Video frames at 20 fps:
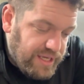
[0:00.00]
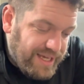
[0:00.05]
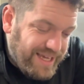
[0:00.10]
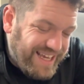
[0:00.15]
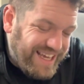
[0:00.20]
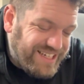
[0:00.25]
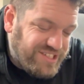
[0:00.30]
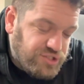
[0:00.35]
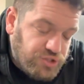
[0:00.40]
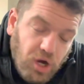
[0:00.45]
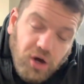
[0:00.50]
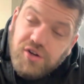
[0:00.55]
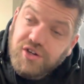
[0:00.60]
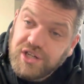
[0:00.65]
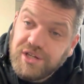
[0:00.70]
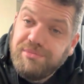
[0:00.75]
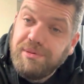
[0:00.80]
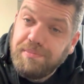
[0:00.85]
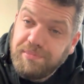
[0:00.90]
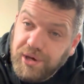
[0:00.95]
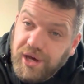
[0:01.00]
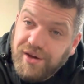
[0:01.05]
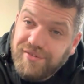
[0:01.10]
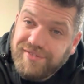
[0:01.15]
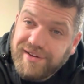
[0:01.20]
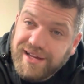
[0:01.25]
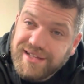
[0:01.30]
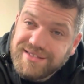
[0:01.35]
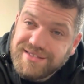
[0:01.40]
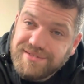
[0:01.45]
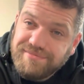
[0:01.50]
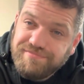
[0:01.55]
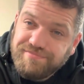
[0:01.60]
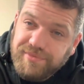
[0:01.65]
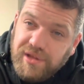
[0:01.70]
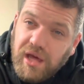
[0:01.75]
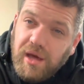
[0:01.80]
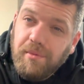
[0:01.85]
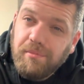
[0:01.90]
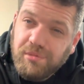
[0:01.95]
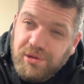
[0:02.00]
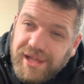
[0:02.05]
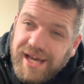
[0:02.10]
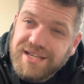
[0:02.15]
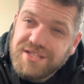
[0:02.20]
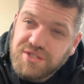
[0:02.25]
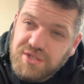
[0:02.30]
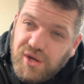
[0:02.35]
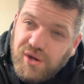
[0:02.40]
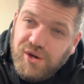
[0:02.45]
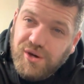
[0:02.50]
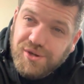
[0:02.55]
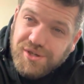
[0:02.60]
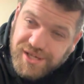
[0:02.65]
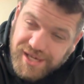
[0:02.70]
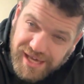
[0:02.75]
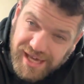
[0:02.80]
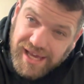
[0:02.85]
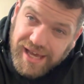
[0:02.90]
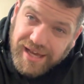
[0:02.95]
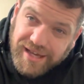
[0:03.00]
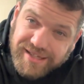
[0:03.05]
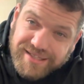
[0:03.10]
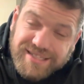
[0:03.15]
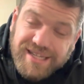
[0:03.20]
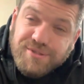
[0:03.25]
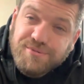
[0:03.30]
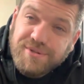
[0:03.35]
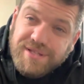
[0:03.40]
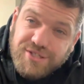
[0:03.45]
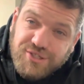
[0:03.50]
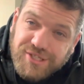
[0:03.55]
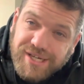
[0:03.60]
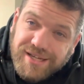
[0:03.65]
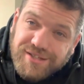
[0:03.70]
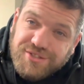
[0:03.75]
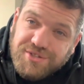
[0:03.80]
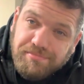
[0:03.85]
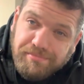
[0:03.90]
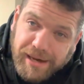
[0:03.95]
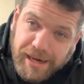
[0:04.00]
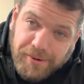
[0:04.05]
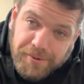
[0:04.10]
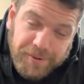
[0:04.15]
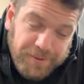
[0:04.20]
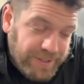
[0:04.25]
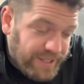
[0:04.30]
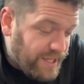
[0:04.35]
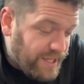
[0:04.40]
it's not going to be perfect, but that's okay because that's what this channel's about.